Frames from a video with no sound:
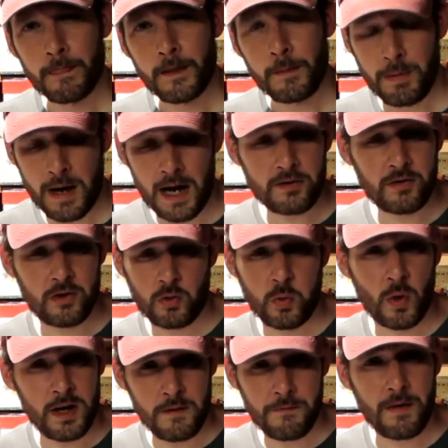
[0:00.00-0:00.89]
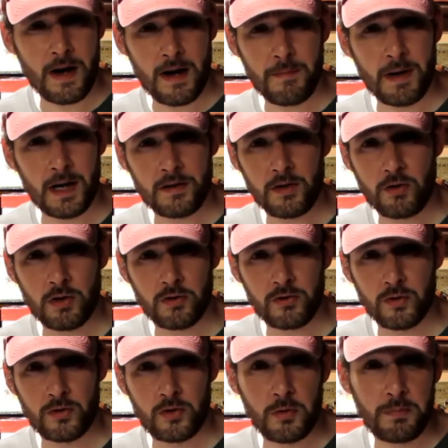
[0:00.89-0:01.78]
Box of 25 Monte
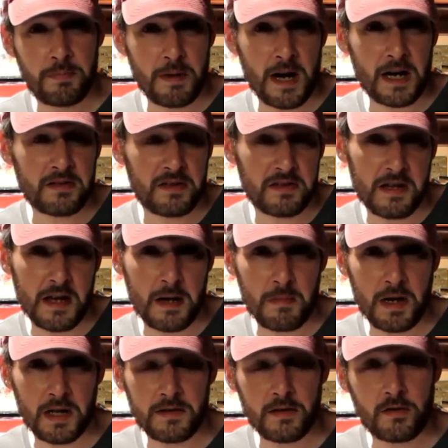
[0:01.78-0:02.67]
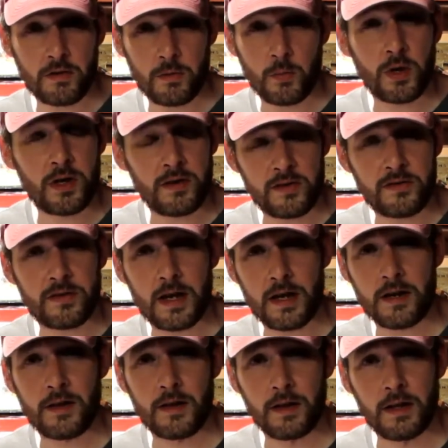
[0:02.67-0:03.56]
Cristo 2, box of 10 Monte Cristo. What does it
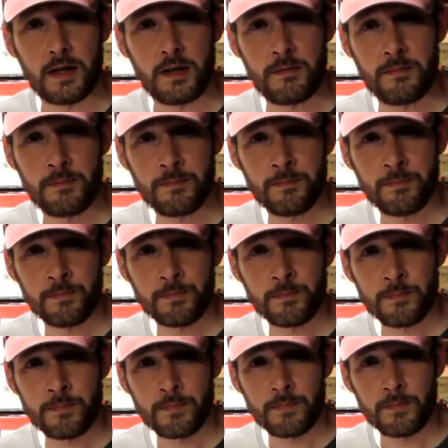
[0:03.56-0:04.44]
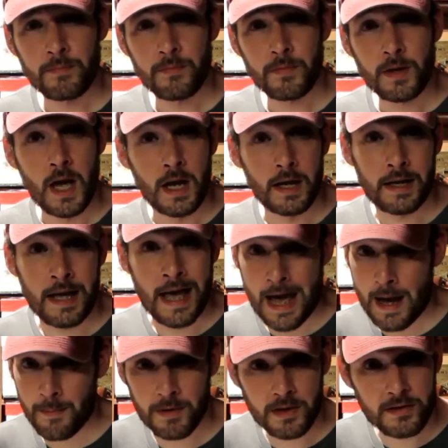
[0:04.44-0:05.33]
say under the lid?
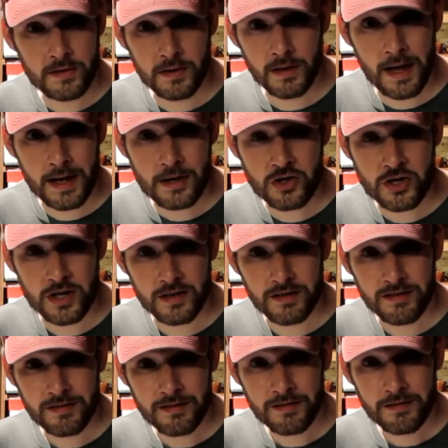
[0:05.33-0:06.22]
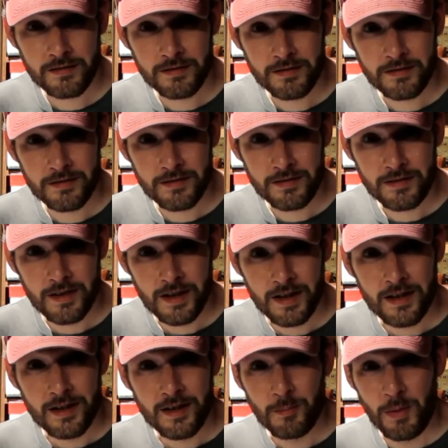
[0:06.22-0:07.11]
Cabinet selection.
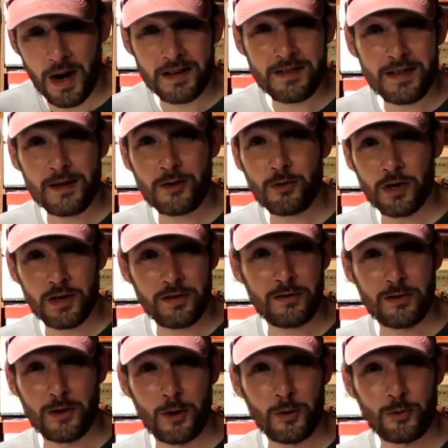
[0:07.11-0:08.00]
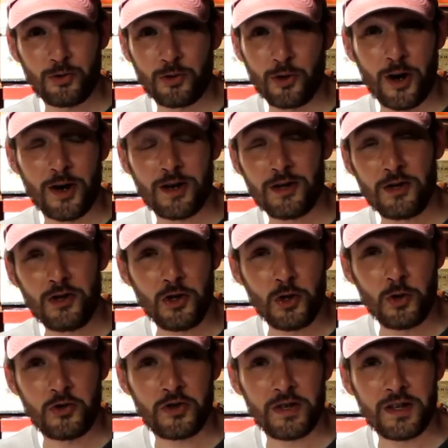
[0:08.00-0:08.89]
Monte Cristo started
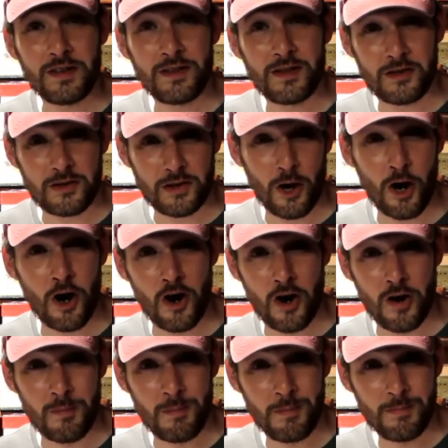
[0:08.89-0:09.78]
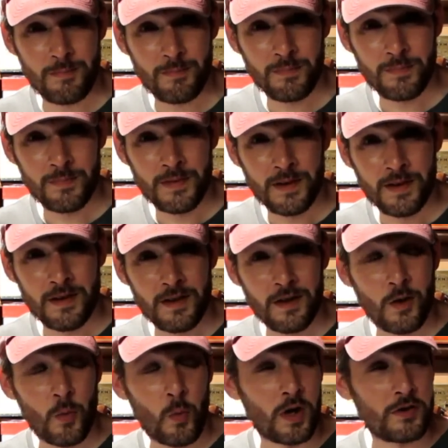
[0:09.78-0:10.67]
using the term
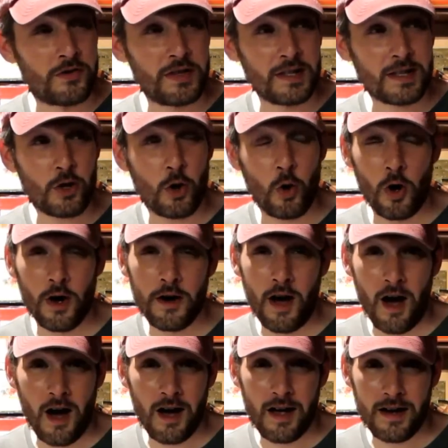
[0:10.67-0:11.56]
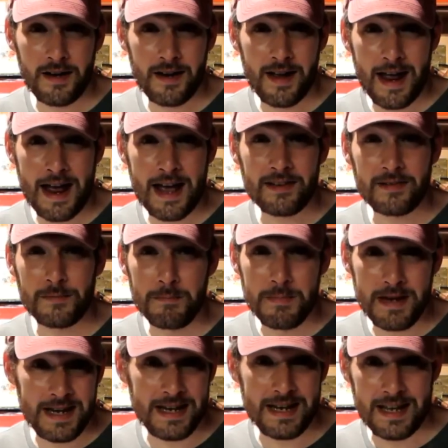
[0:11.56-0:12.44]
once it caught on as
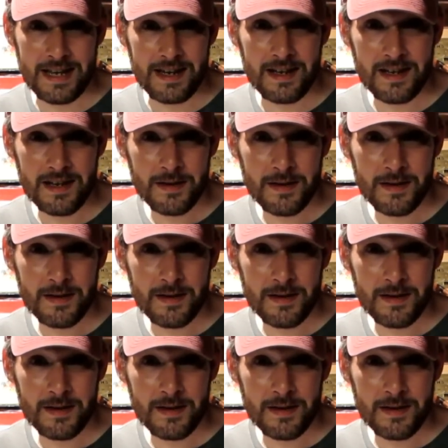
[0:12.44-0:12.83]
meaning